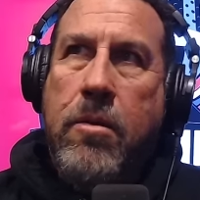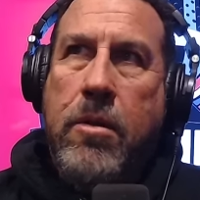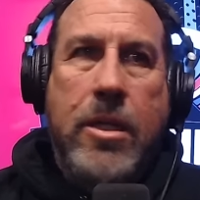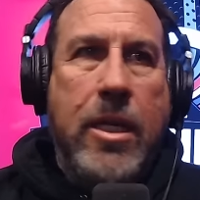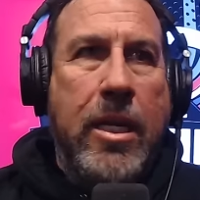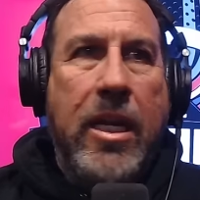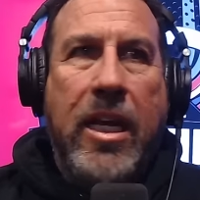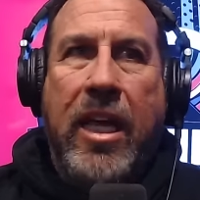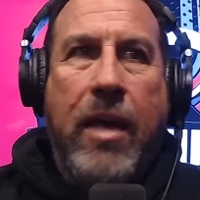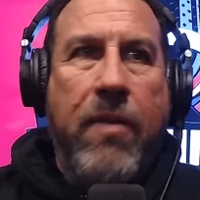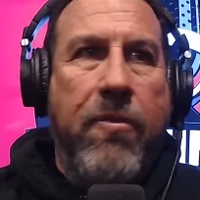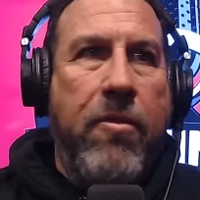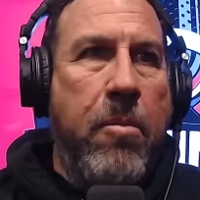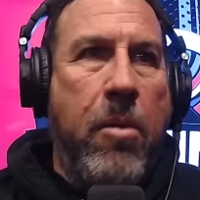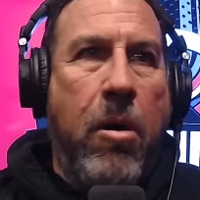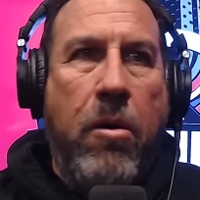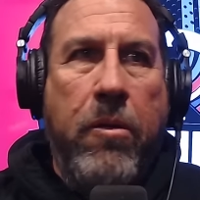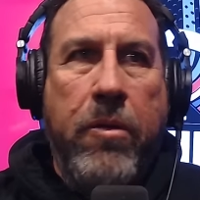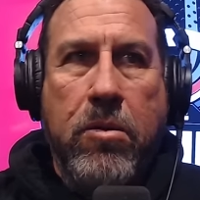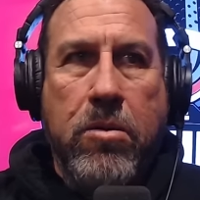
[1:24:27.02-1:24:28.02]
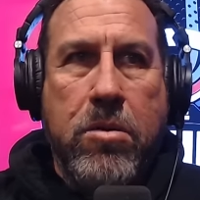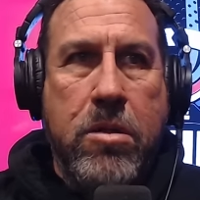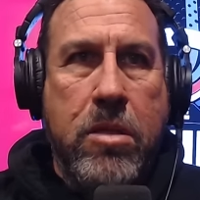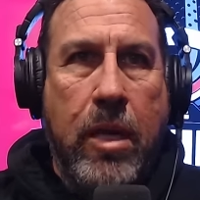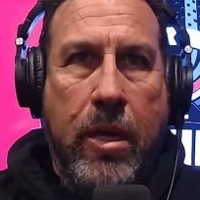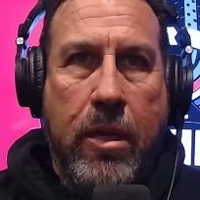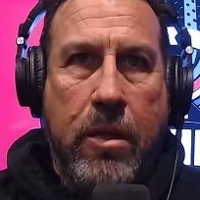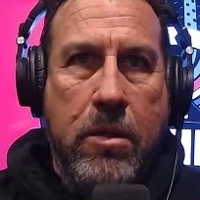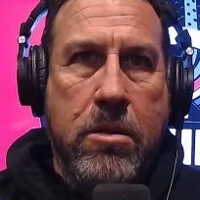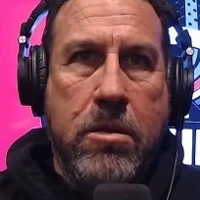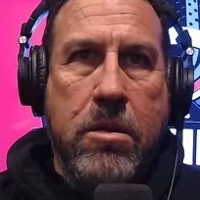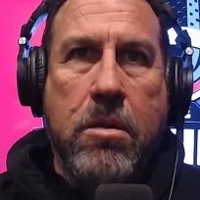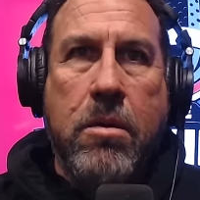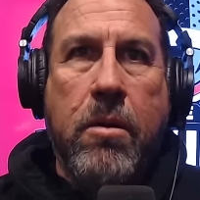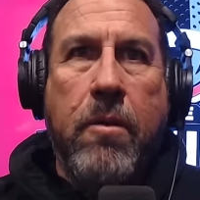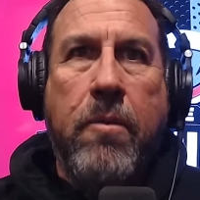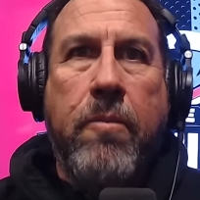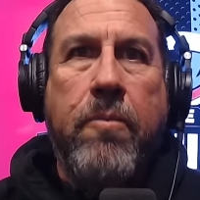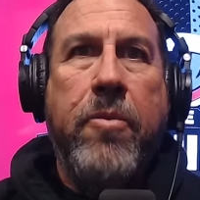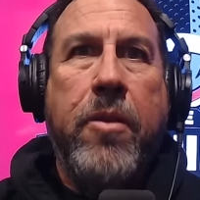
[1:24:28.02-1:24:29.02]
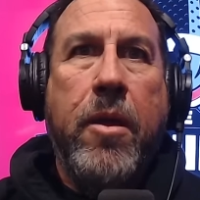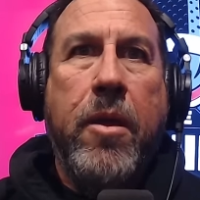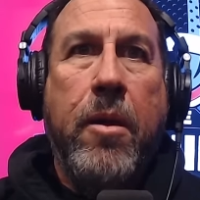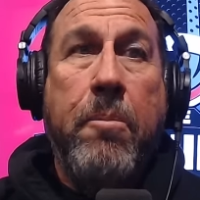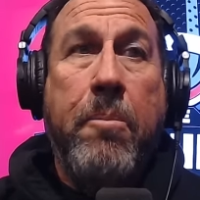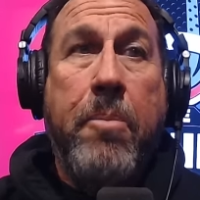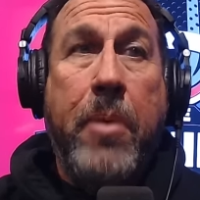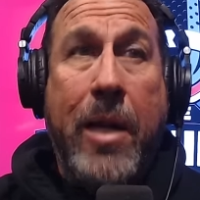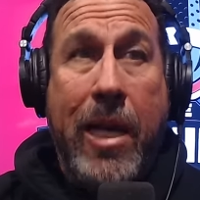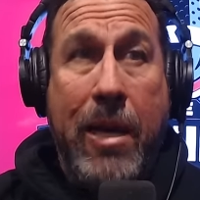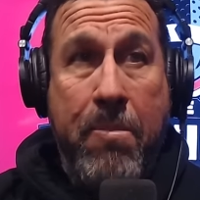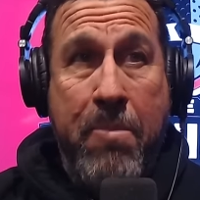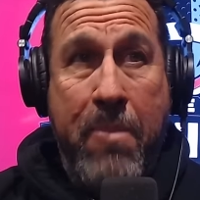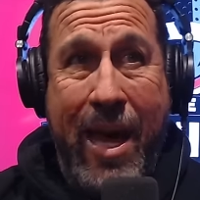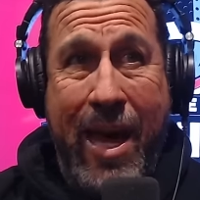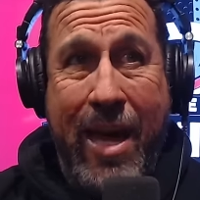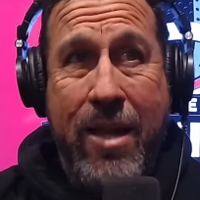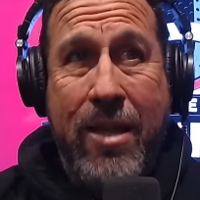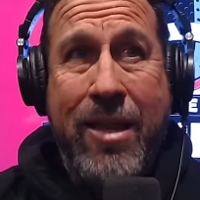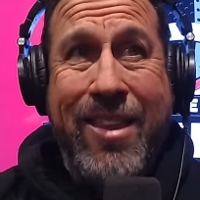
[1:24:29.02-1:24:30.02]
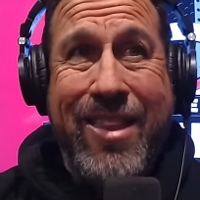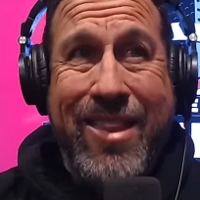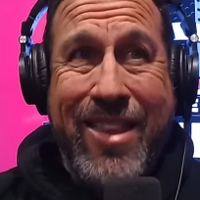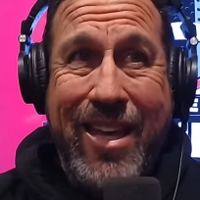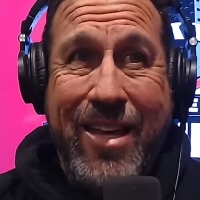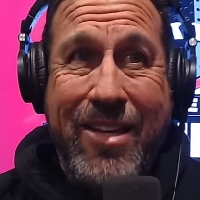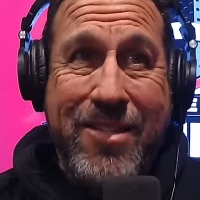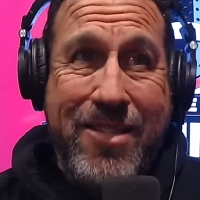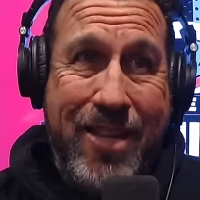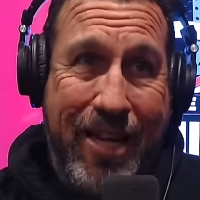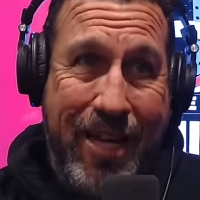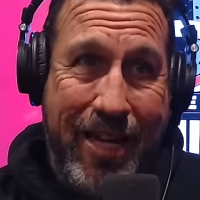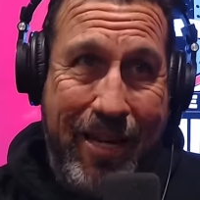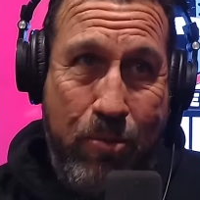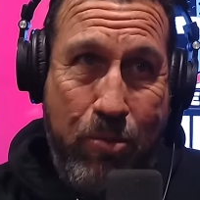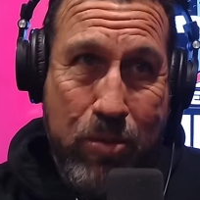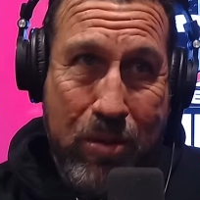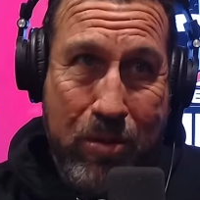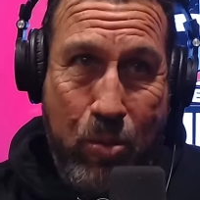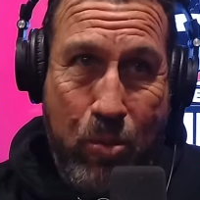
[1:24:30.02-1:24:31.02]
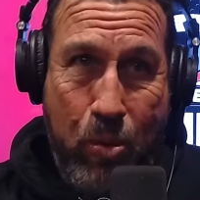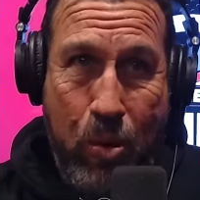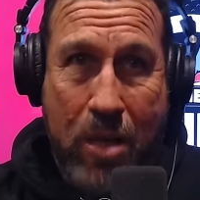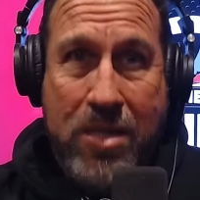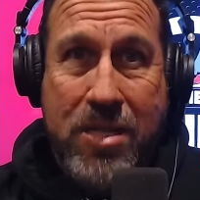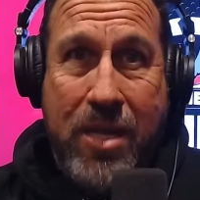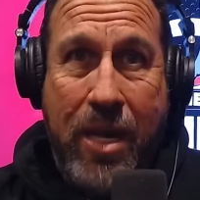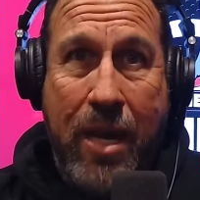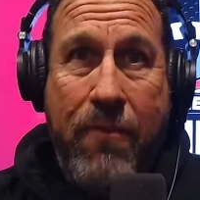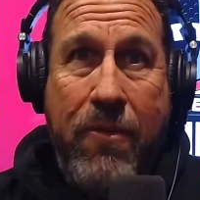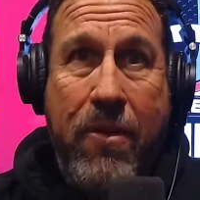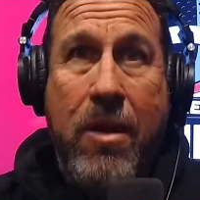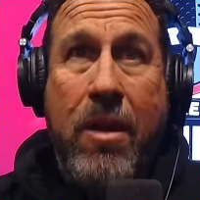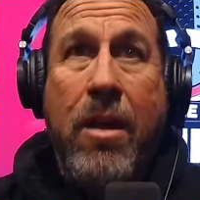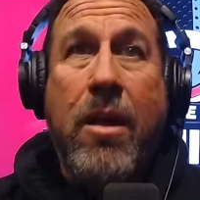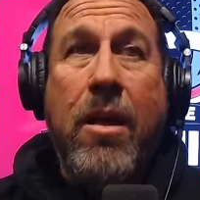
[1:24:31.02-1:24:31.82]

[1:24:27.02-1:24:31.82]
didn't give him all those things, but he made the things that he w- was given.